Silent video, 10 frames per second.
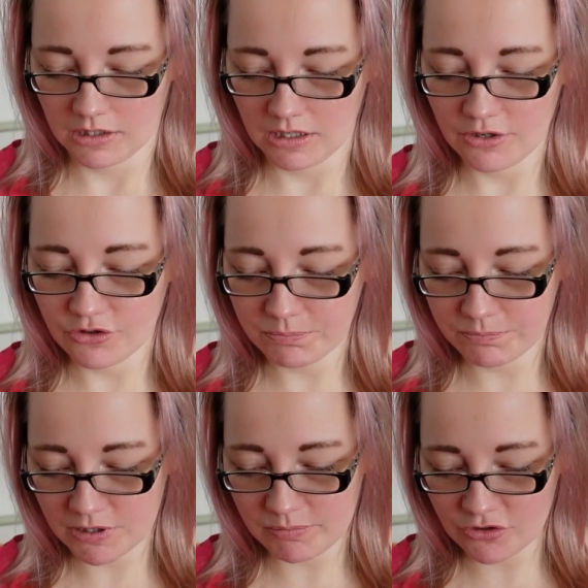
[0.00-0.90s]
I should
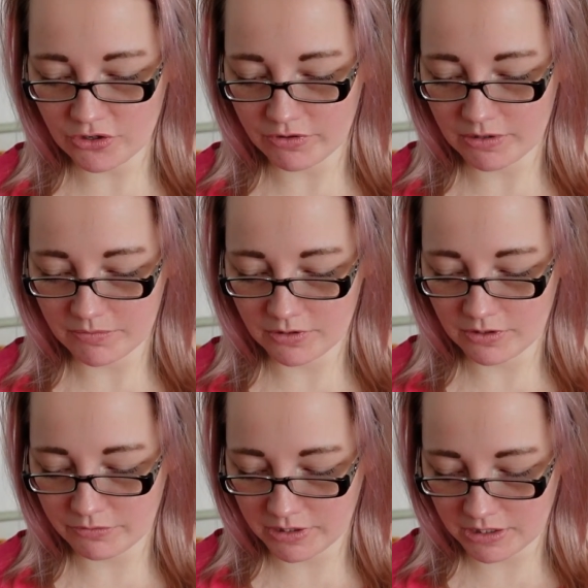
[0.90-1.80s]
probably show
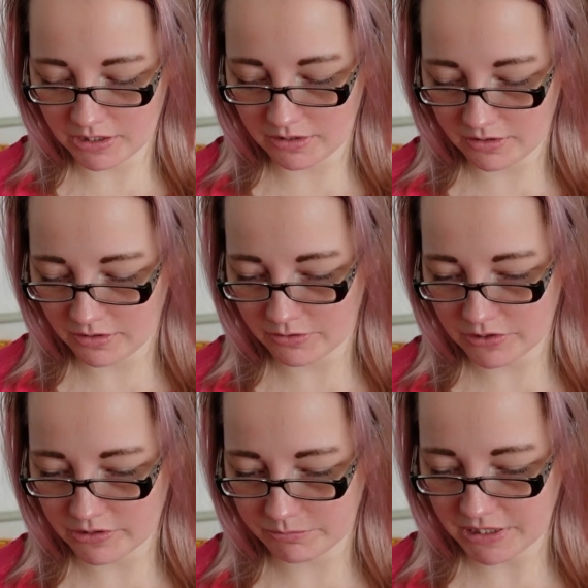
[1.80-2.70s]
you the
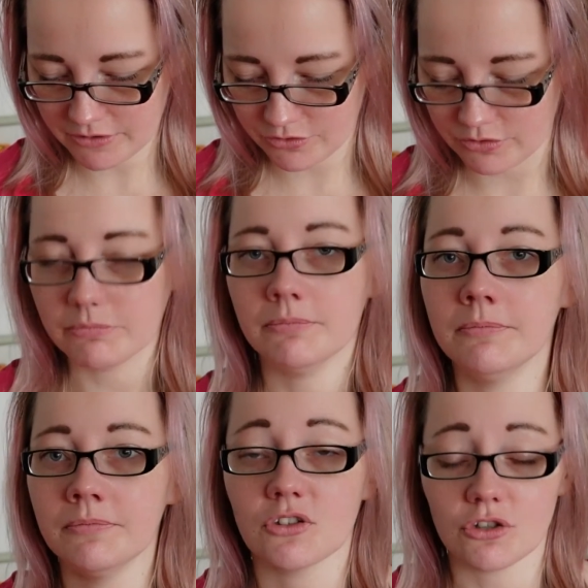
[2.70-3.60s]
original pattern too.
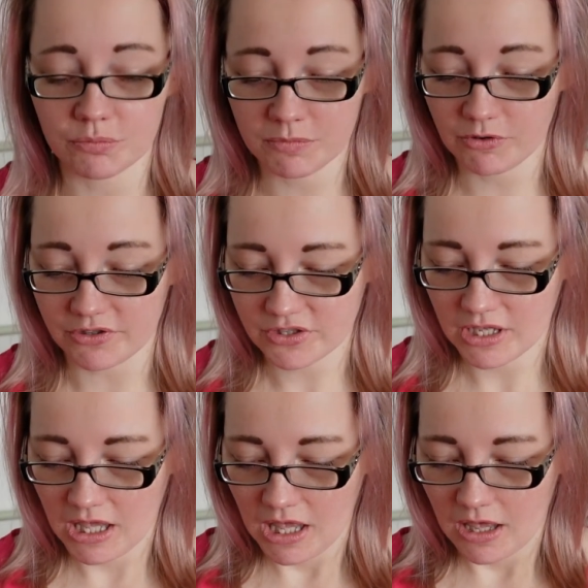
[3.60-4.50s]
Excuse my voice.
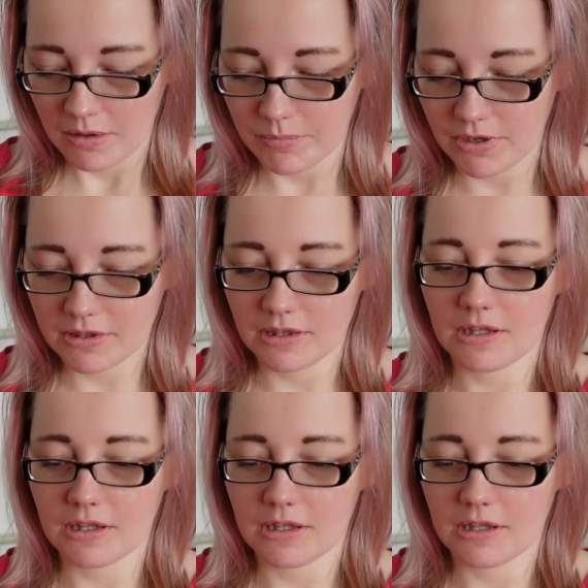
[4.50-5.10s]
But